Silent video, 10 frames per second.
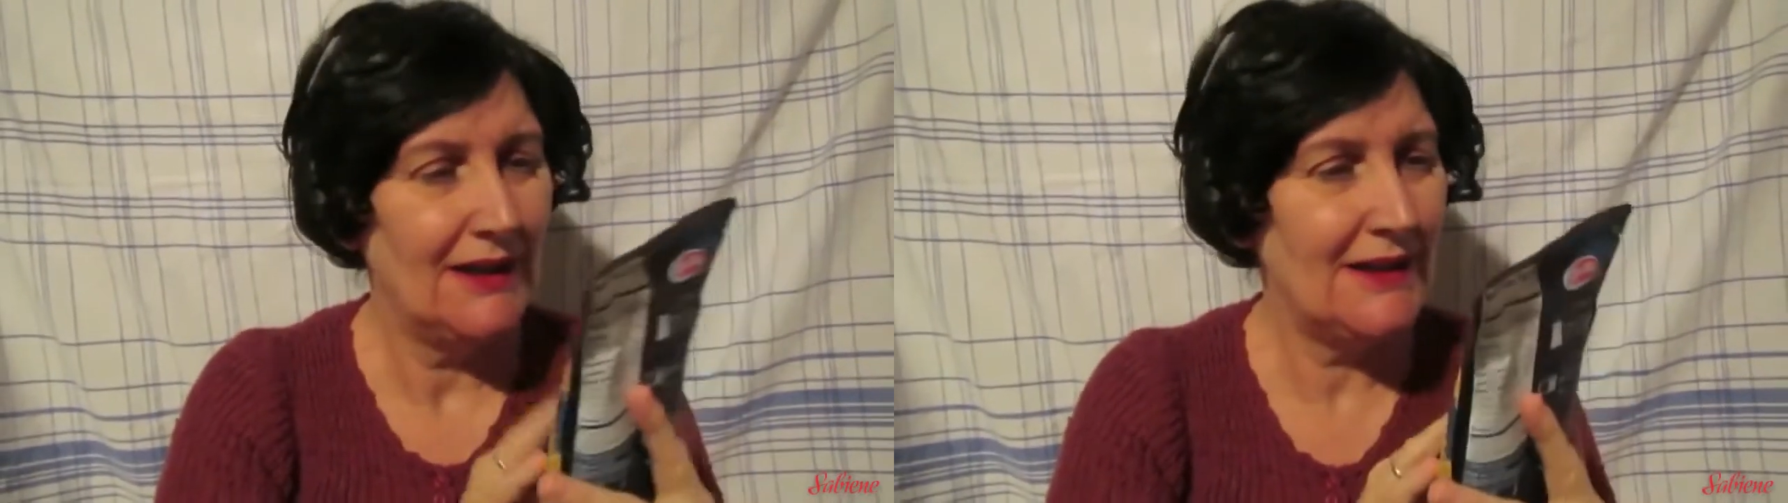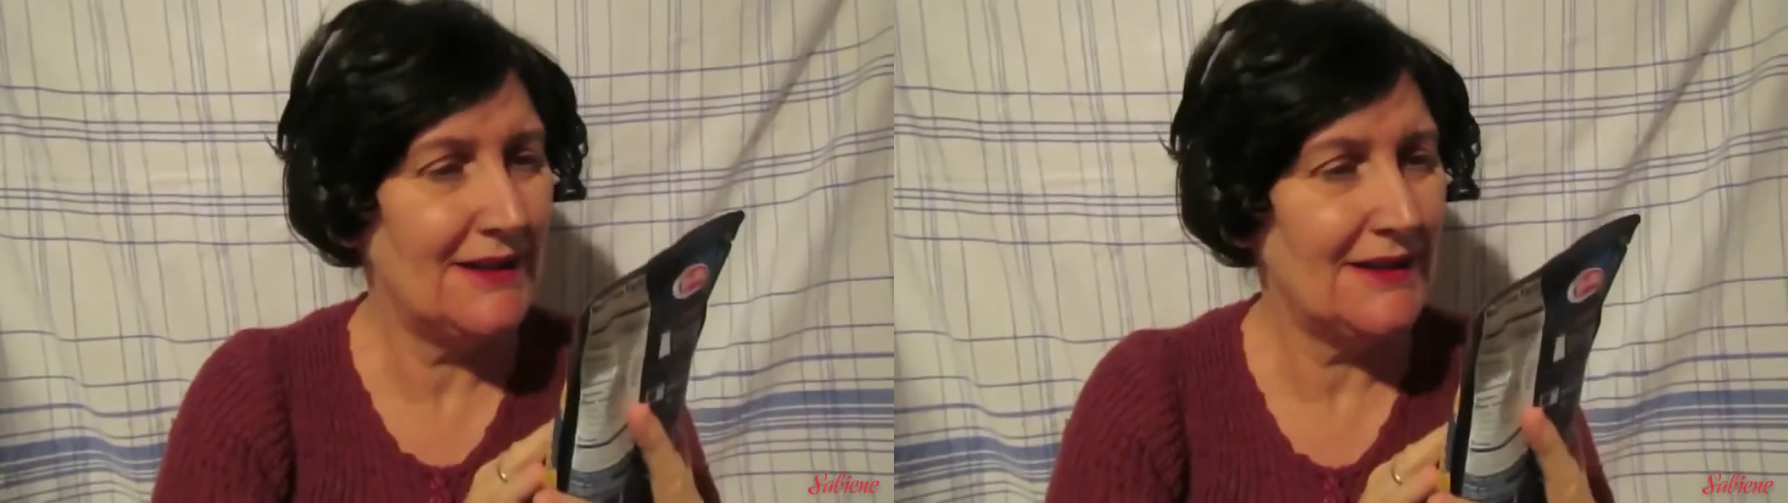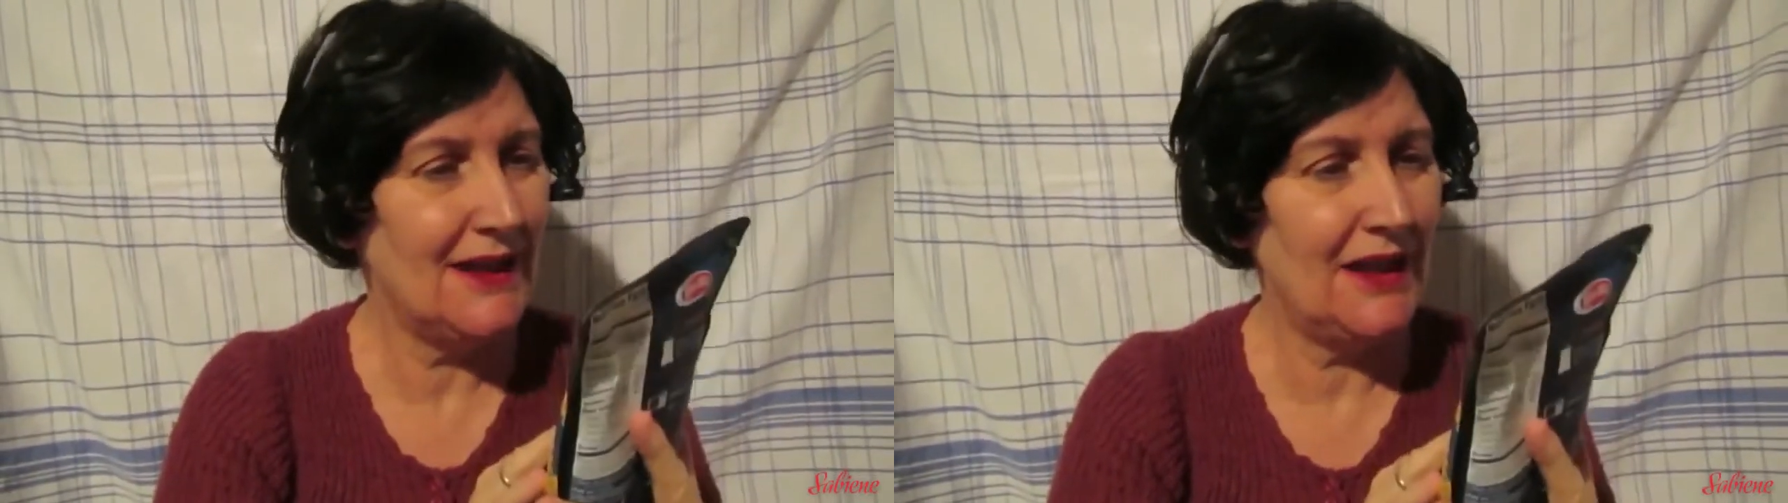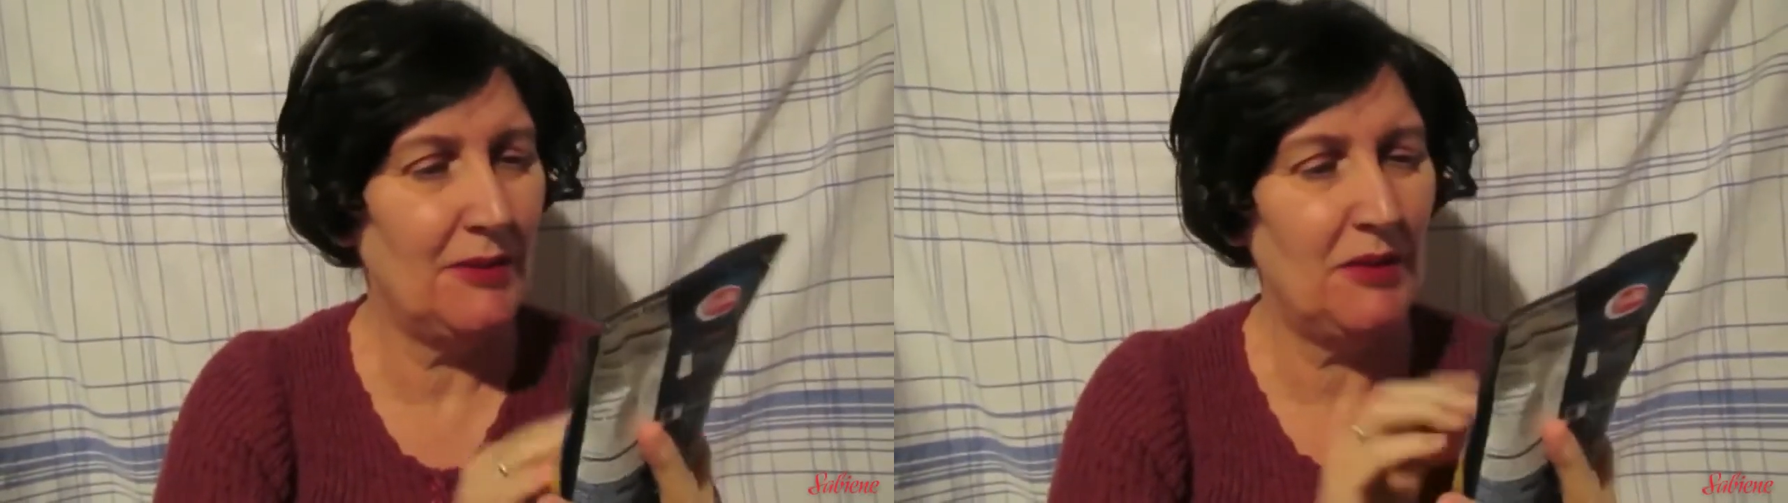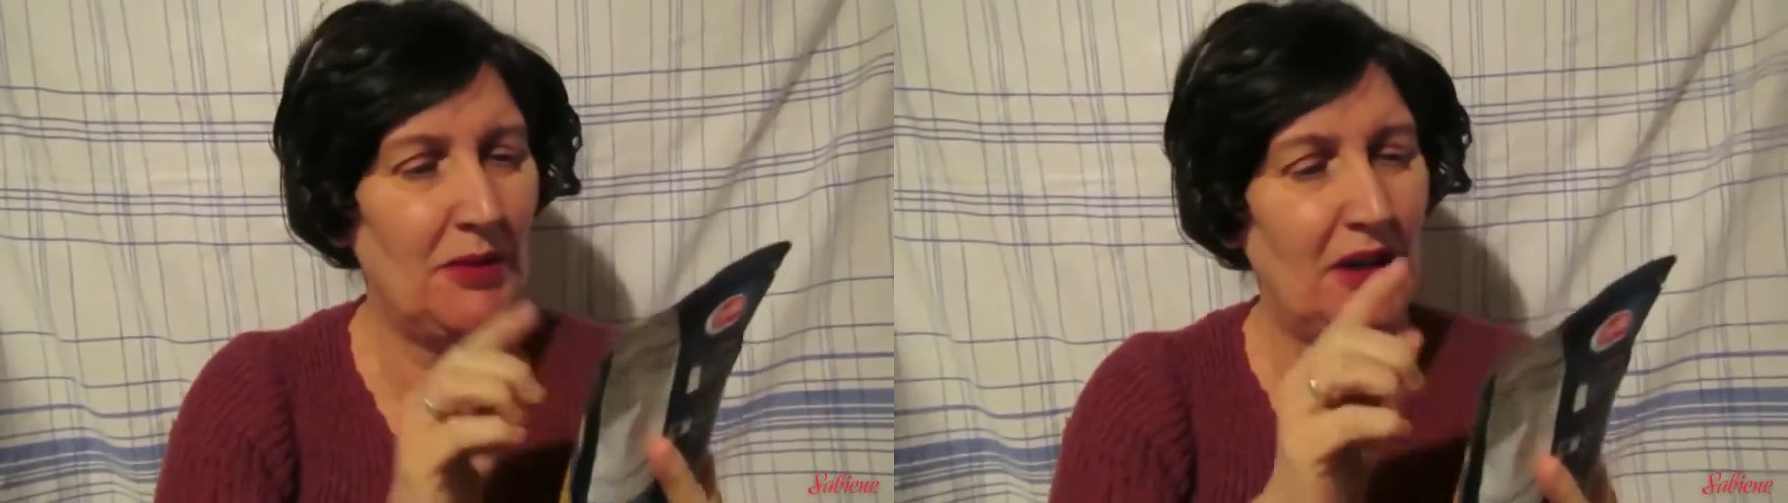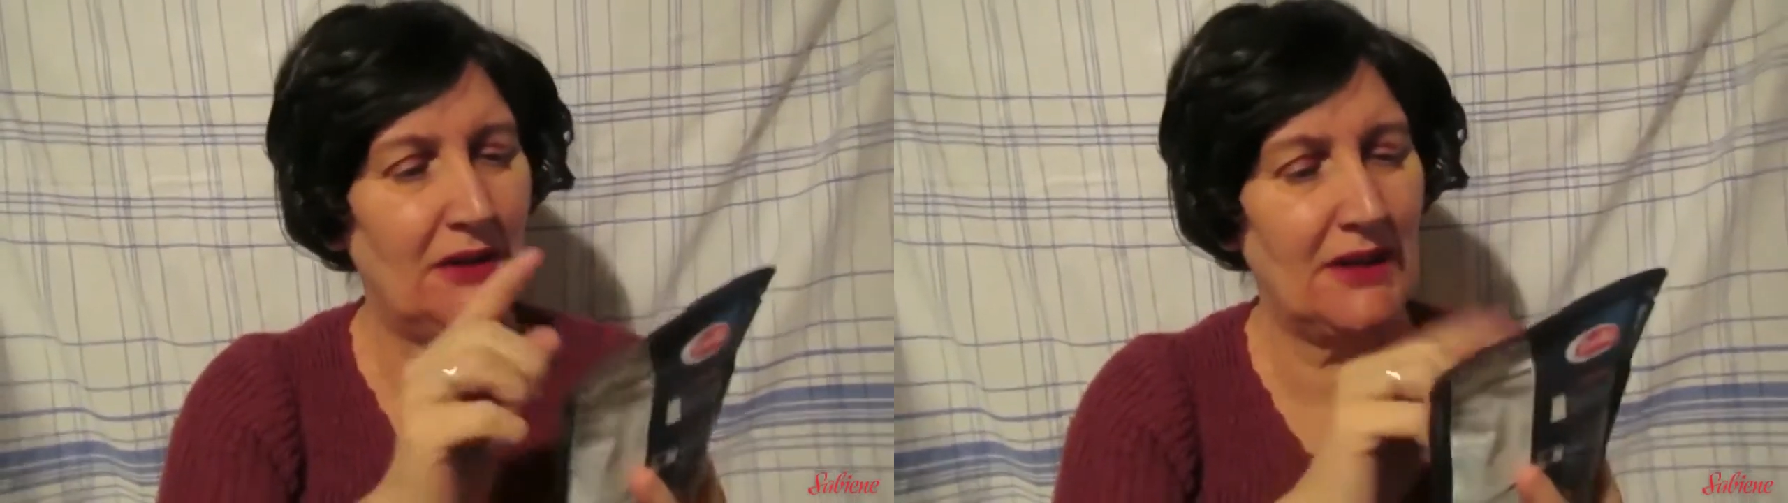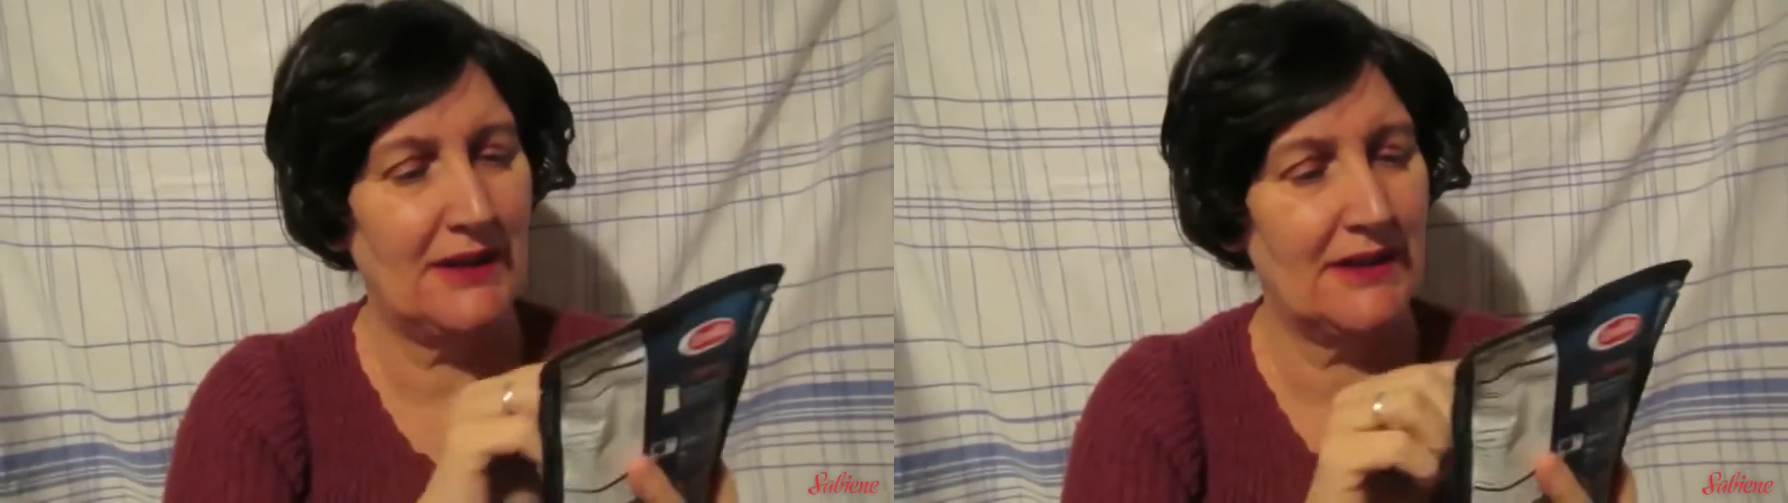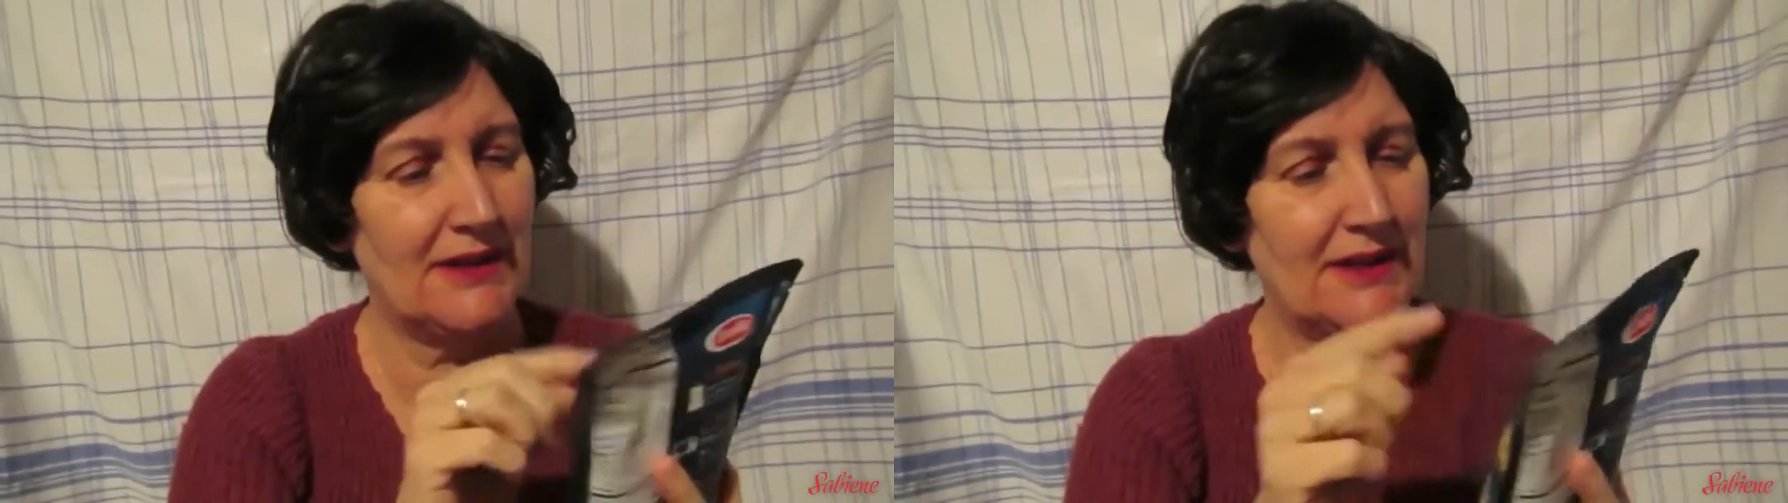This time about
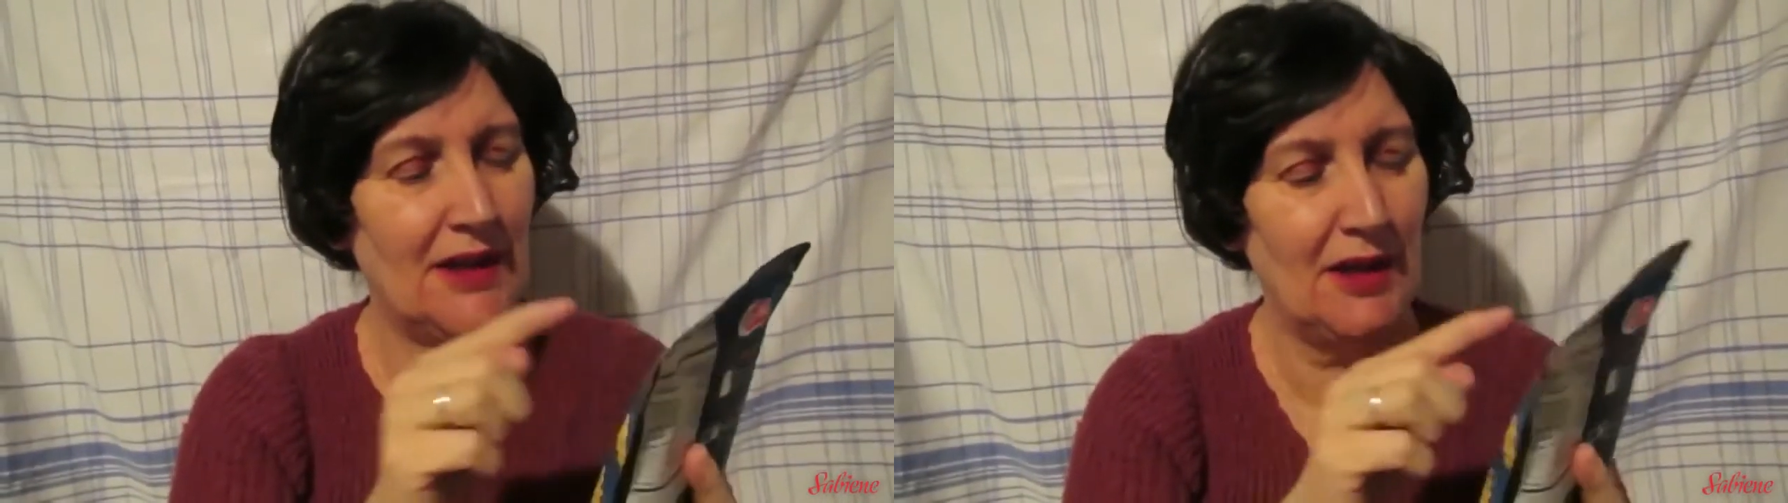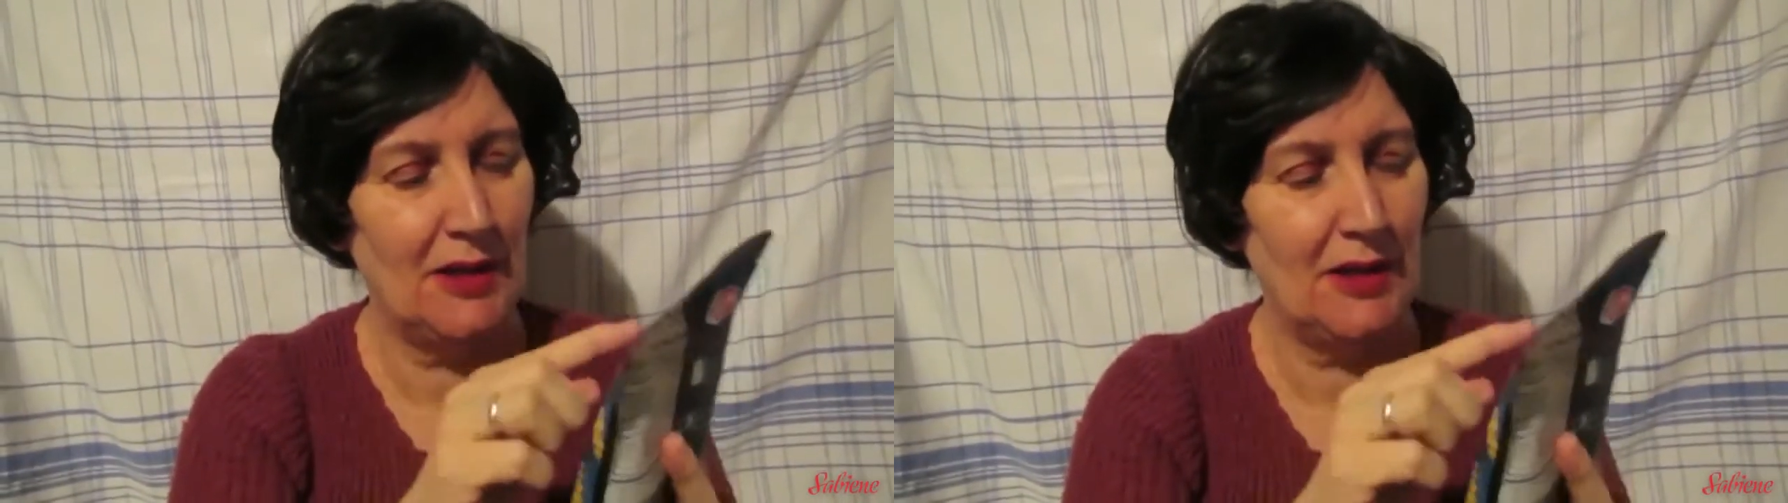this